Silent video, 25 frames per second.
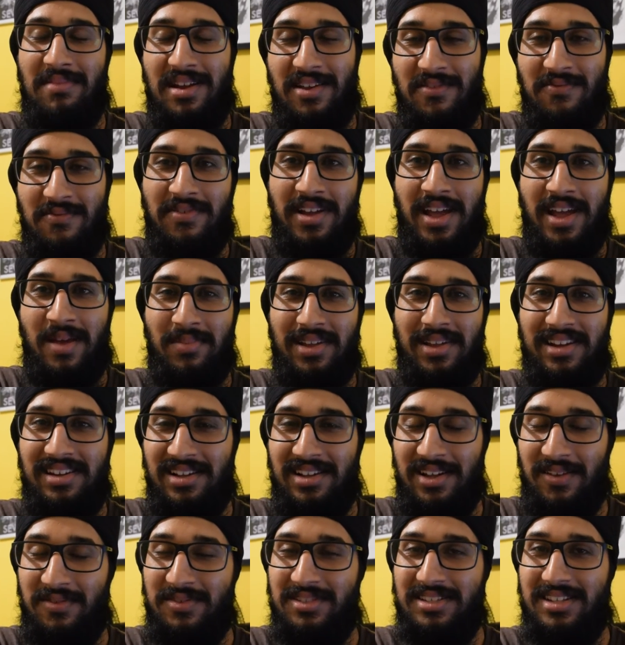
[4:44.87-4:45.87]
My family
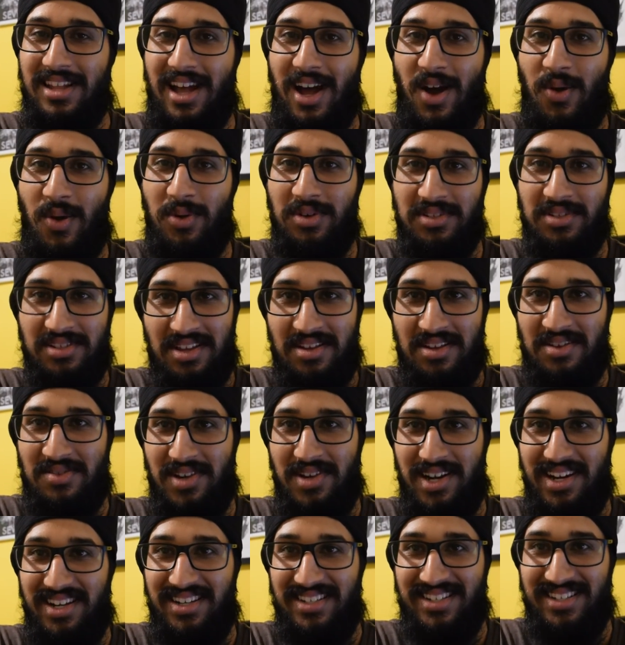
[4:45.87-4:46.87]
loves Star Wars a
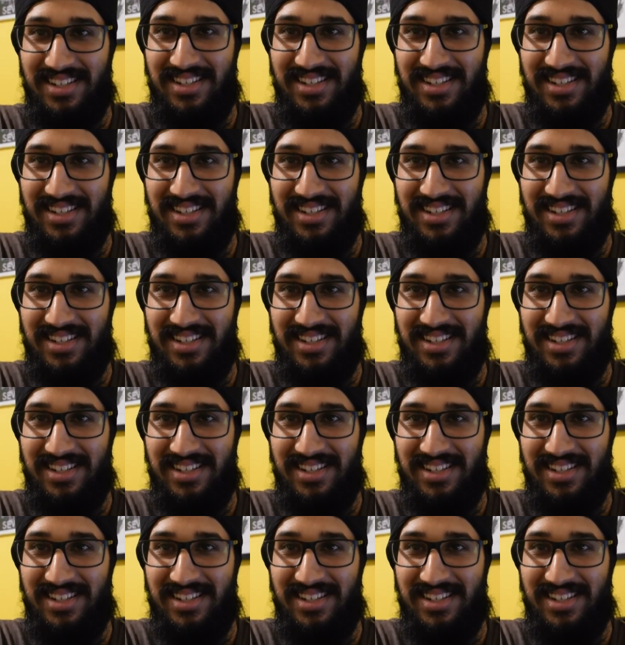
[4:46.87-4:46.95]
great